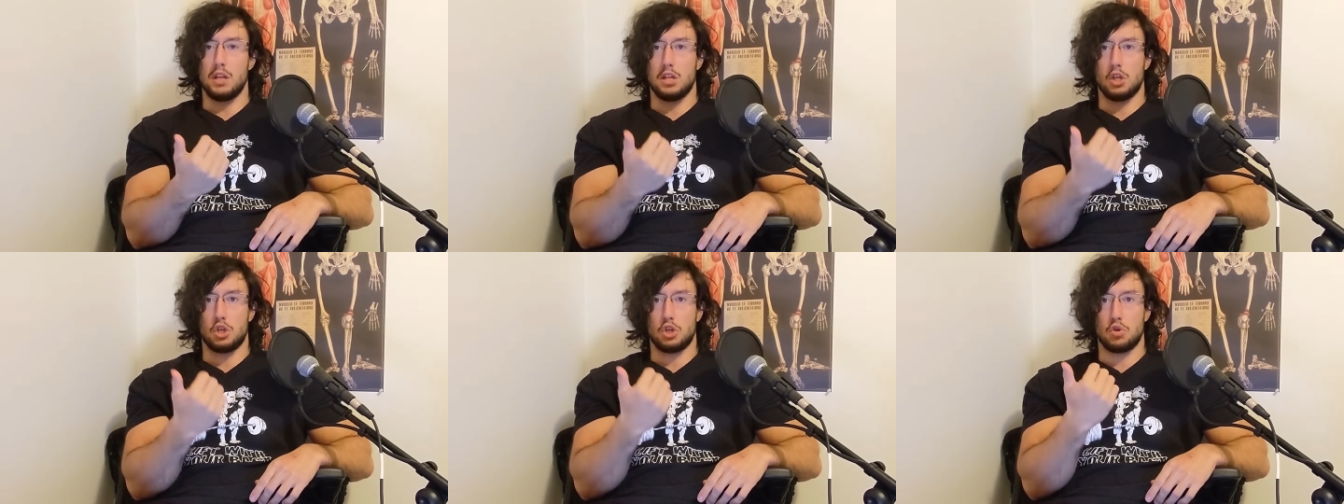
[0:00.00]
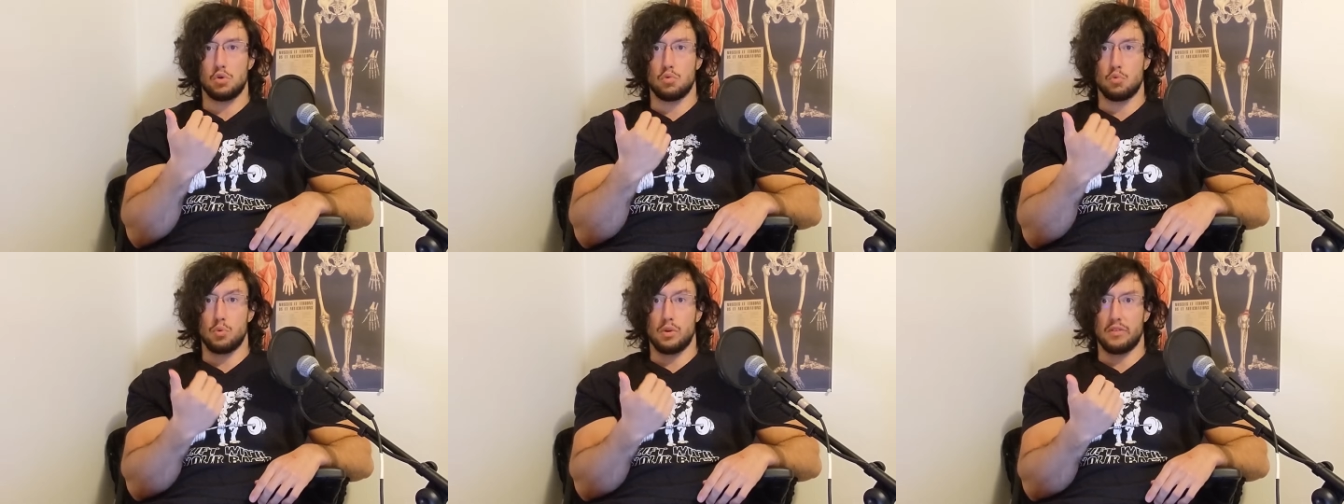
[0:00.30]

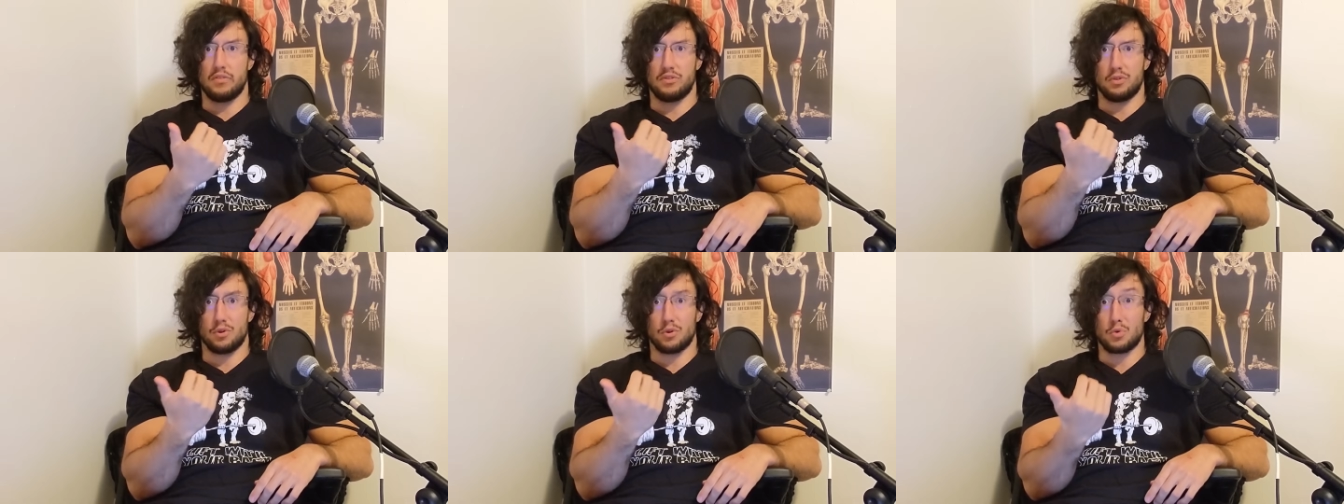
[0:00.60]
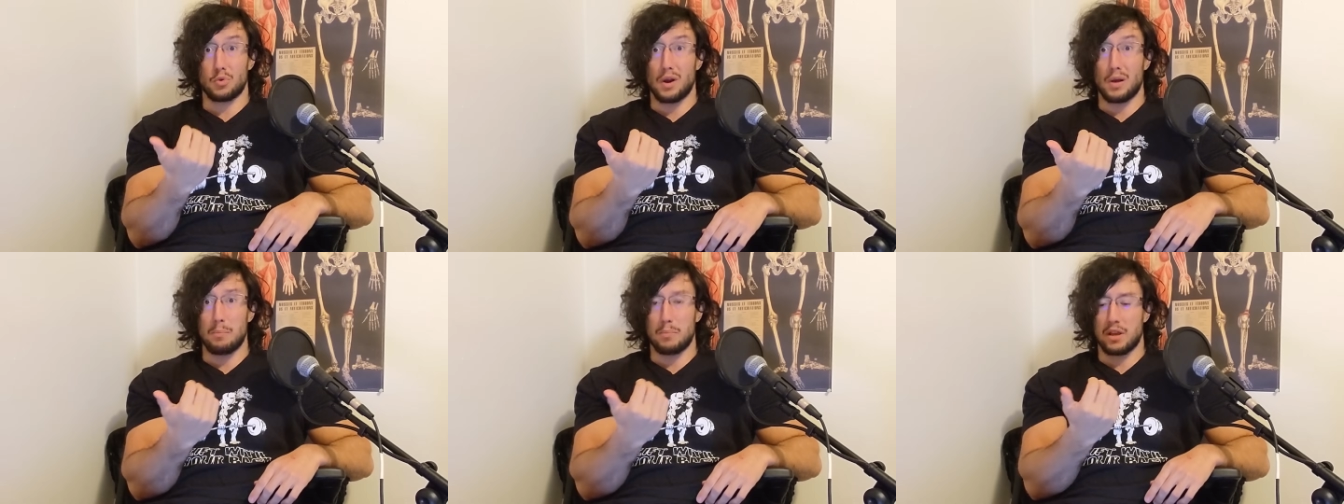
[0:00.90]
issue with your
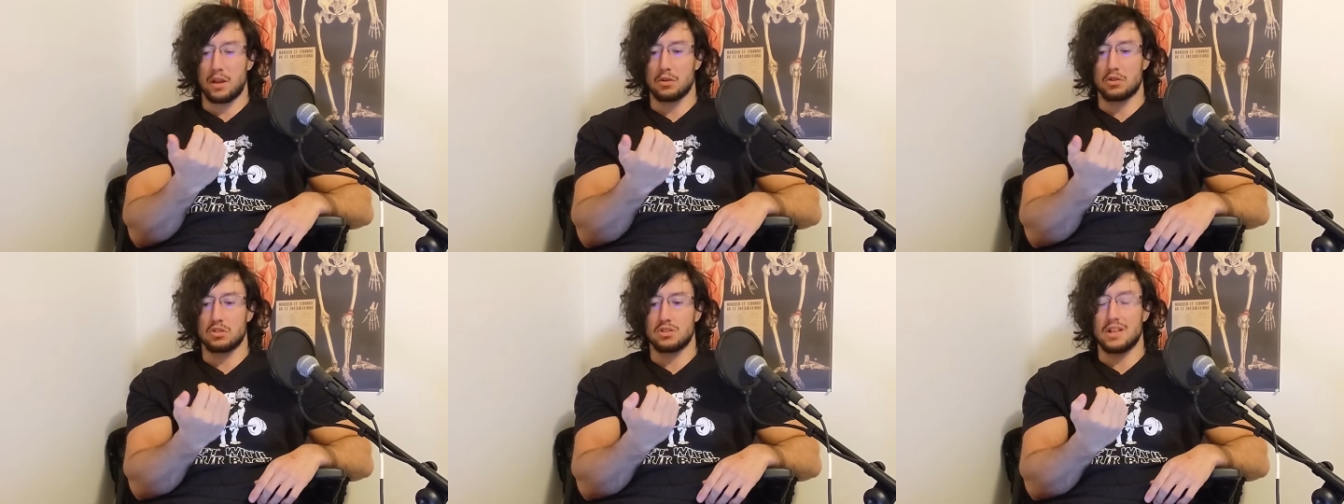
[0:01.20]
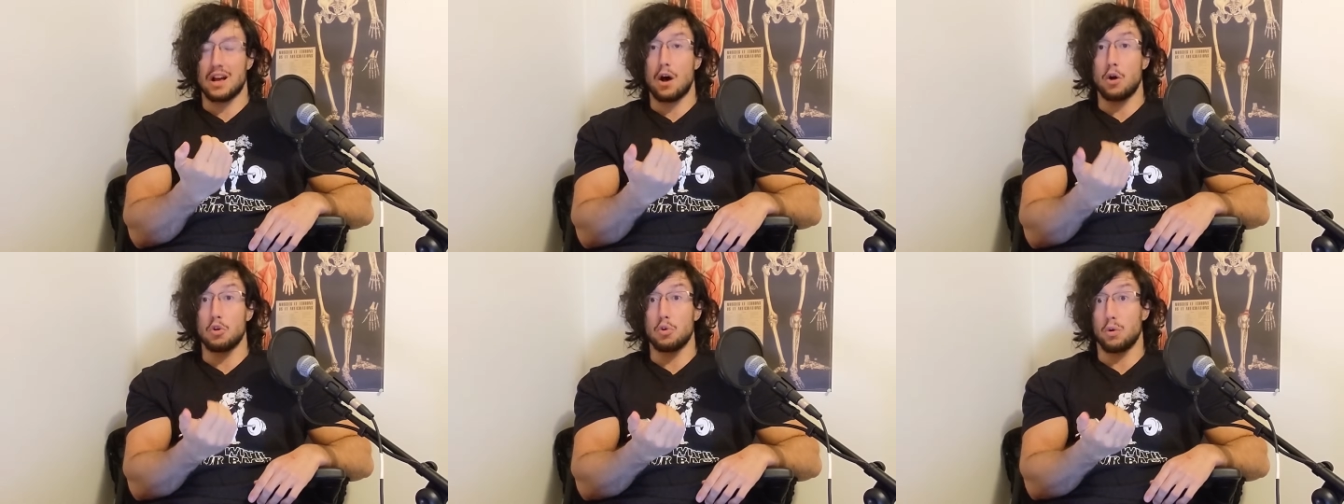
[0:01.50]
grip because
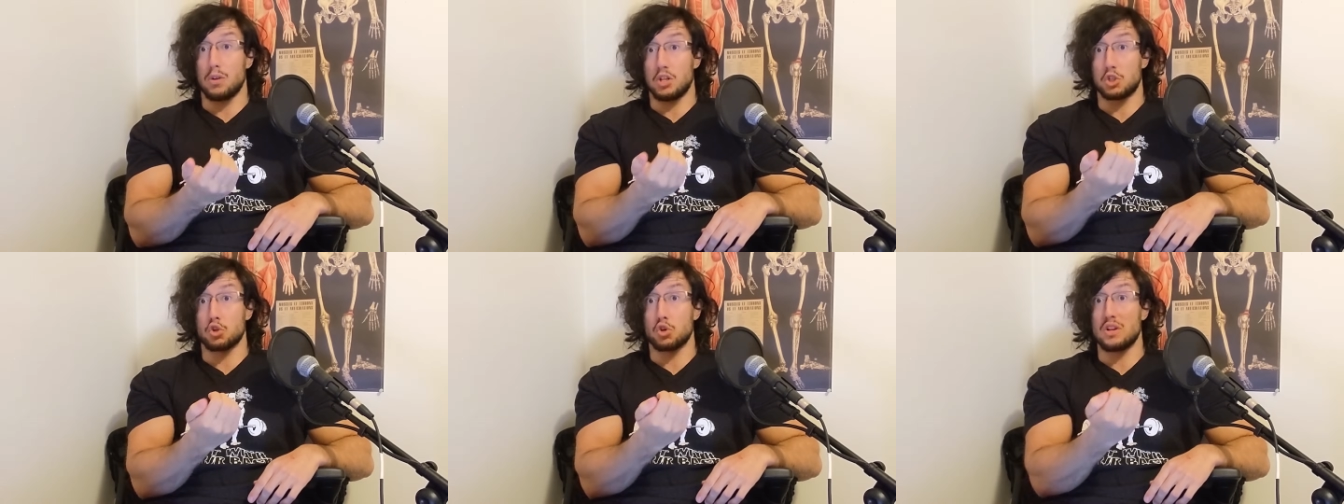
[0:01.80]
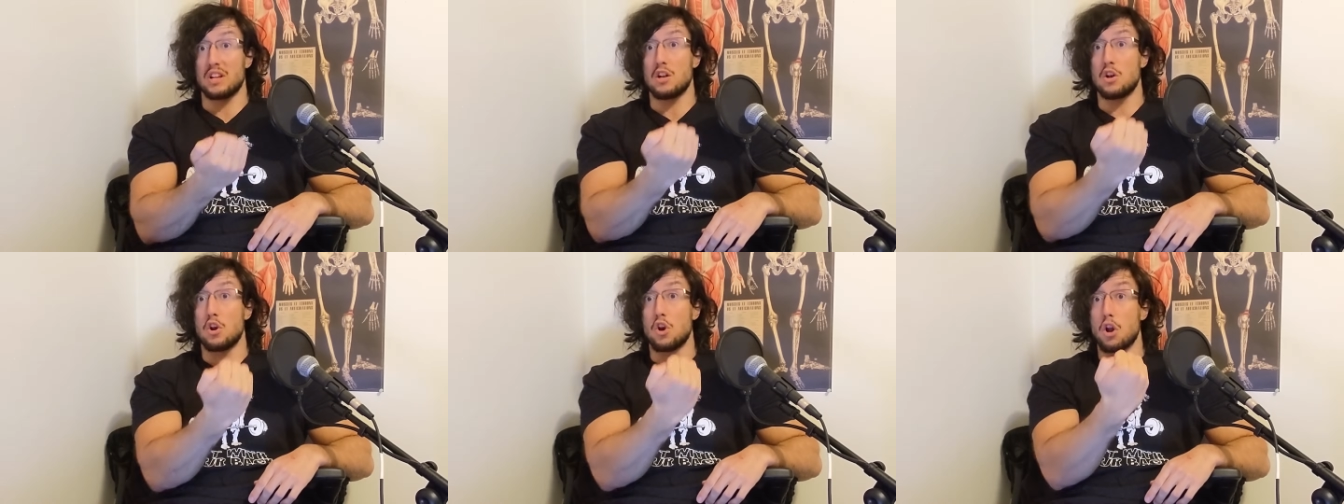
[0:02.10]
now you're
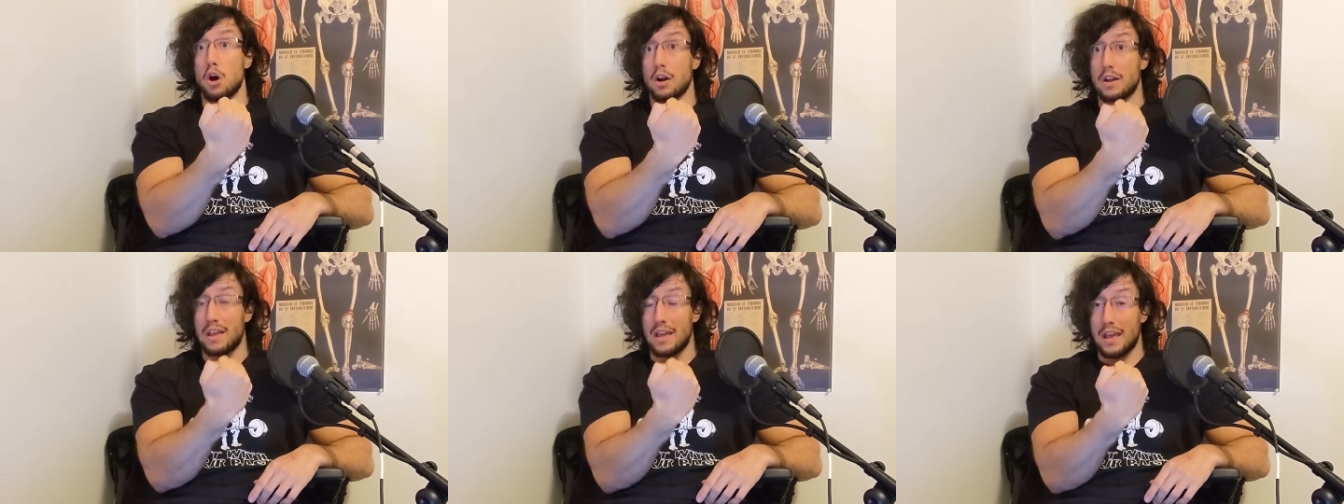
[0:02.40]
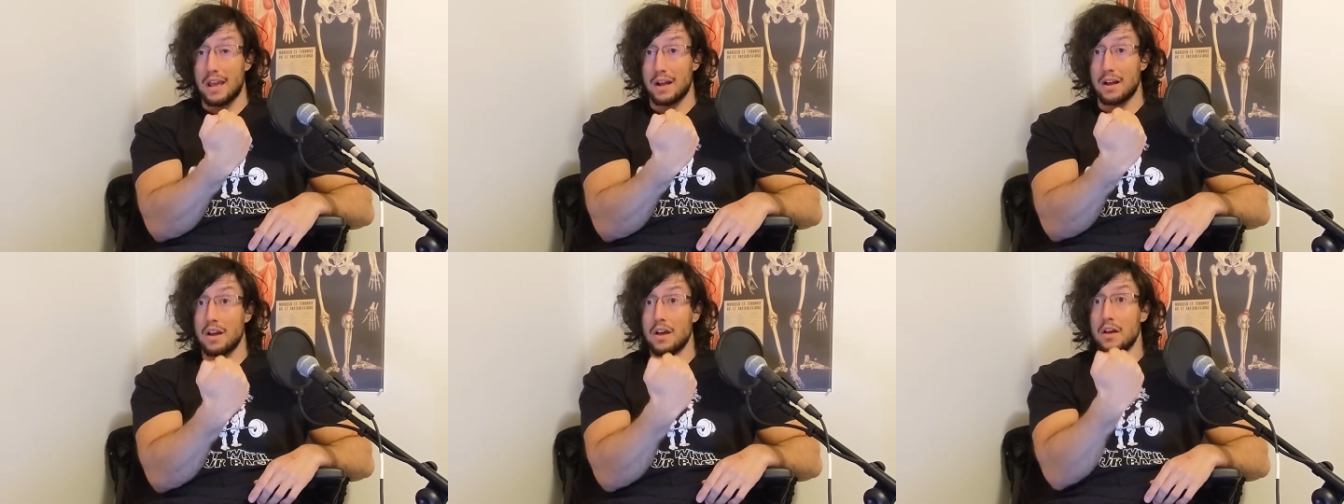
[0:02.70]
literally
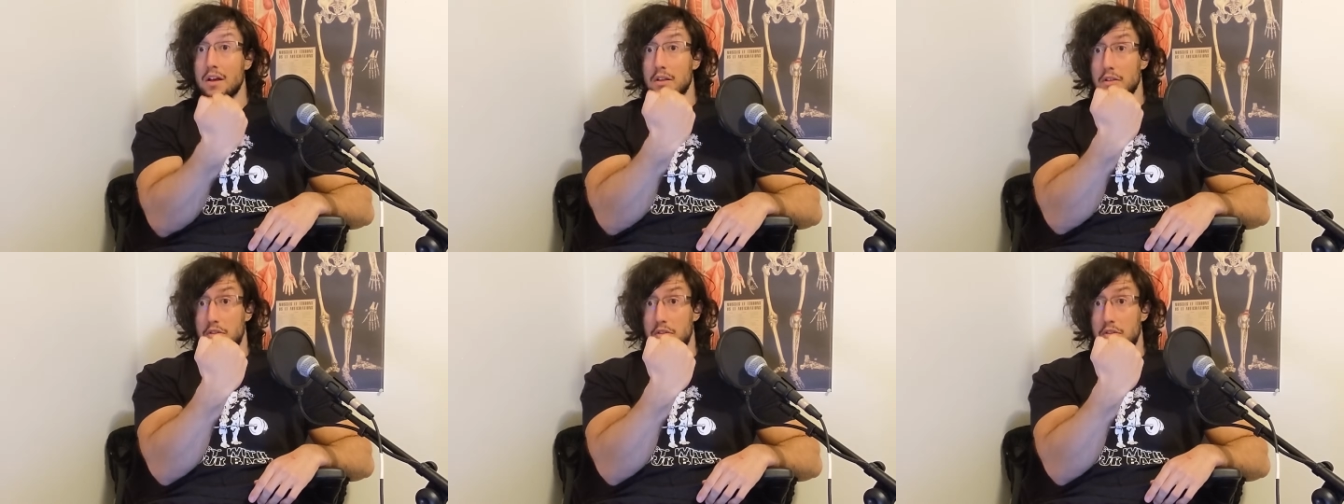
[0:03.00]
locking